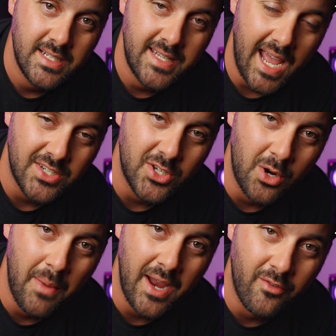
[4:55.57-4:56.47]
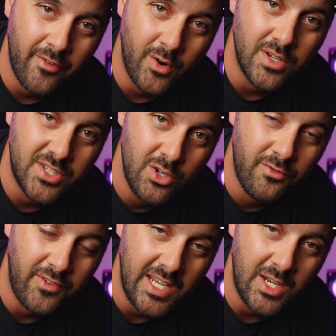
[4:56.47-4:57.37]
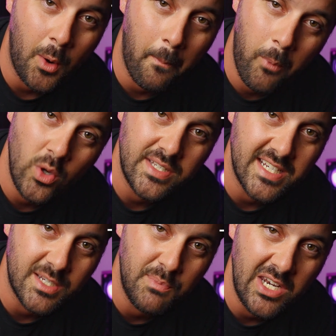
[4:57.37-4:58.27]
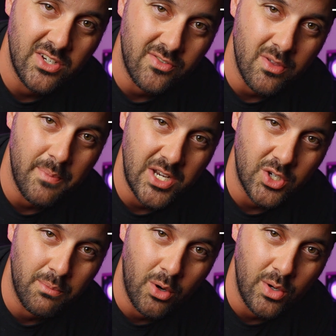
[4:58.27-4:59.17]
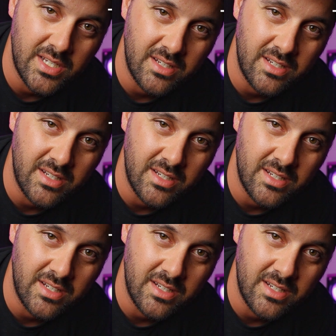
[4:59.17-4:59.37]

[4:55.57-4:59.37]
Takstar microphone at 2 feet, or 0.6 meters for the metric boys.